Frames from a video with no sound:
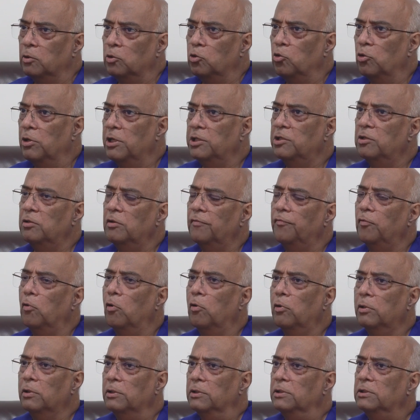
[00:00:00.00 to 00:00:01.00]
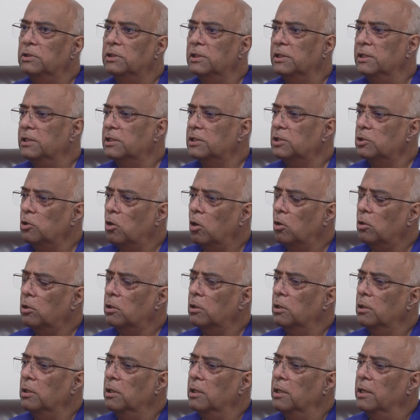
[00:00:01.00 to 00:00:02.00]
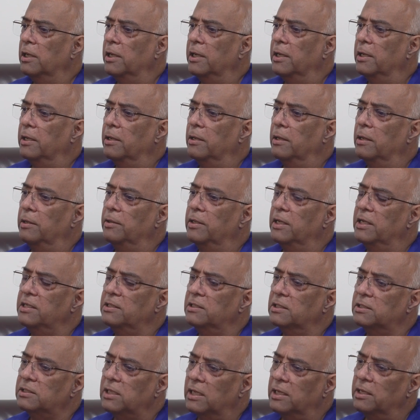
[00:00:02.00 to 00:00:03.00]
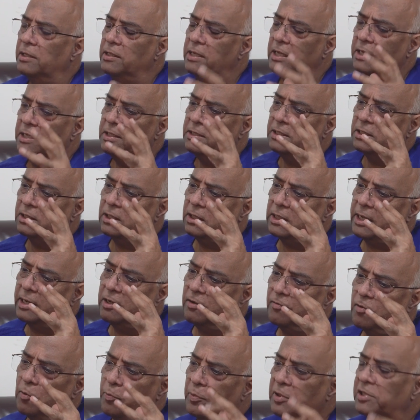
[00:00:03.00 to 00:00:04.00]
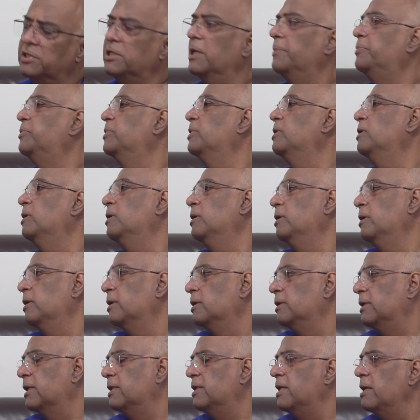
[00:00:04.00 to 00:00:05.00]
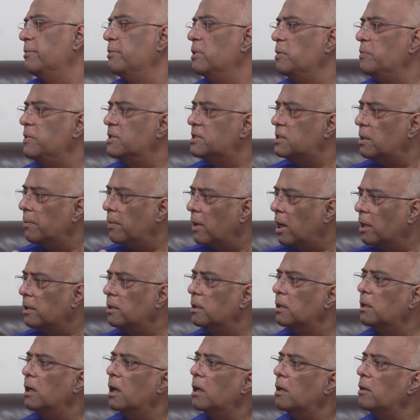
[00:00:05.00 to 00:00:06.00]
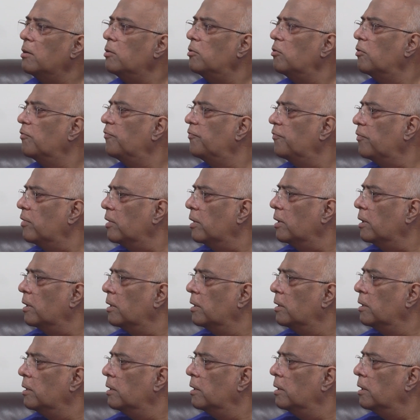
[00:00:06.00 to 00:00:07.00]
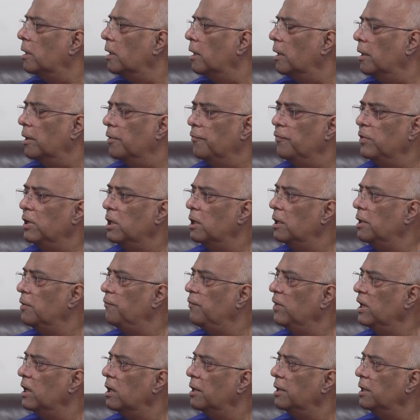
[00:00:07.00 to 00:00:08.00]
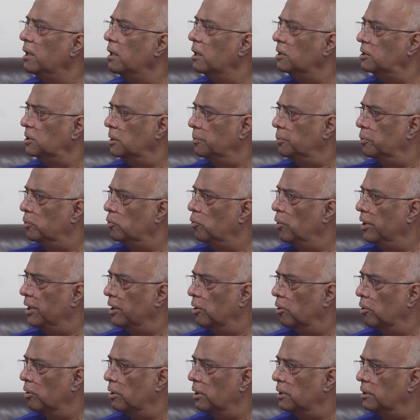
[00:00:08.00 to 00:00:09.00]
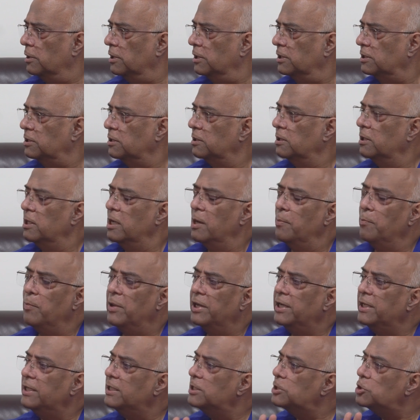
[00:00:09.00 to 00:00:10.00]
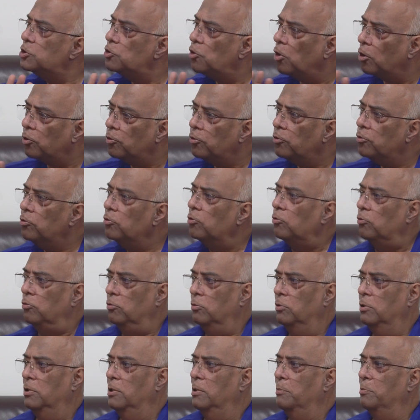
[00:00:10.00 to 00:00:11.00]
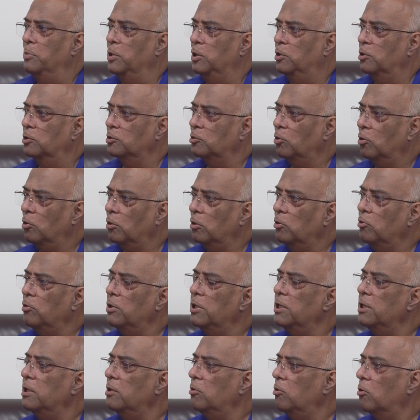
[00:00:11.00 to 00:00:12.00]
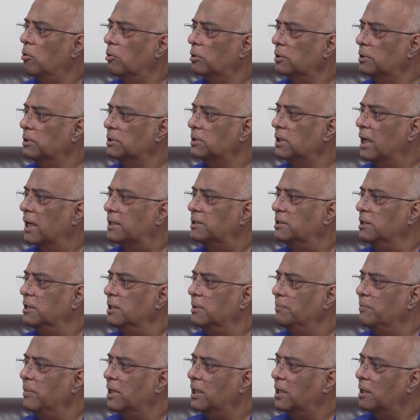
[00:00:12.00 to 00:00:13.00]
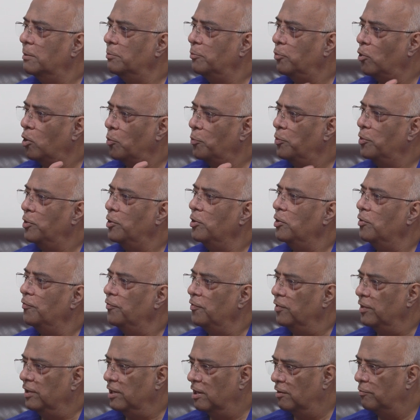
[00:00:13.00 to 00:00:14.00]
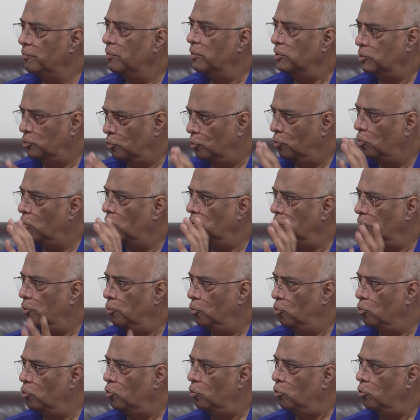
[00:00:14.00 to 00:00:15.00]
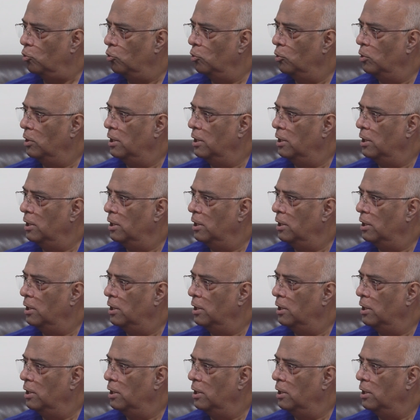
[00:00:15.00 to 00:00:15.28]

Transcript: Donation of organs is not, there is a kind of a perception that there may be some undercurrent of wheeler dealership going on in this, but it's not true, because all donated organs actually become property of the government, so called the ROTO